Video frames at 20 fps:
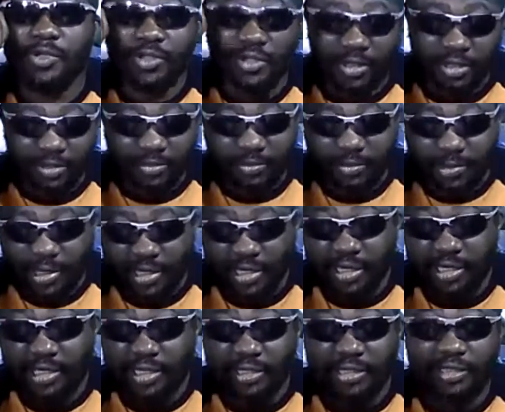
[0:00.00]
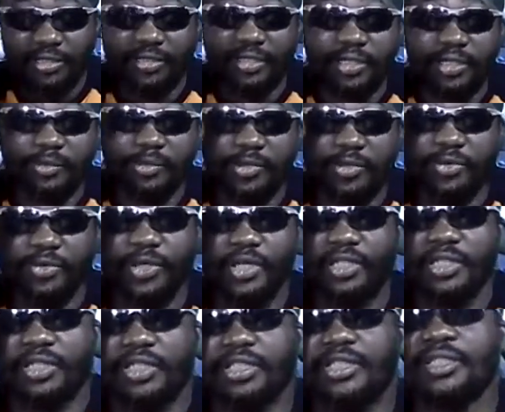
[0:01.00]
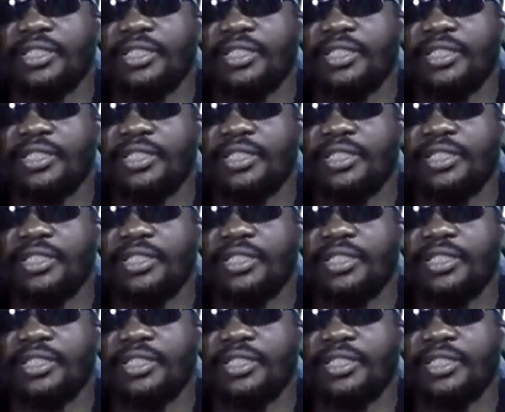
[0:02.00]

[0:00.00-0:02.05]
but not necessarily be rich.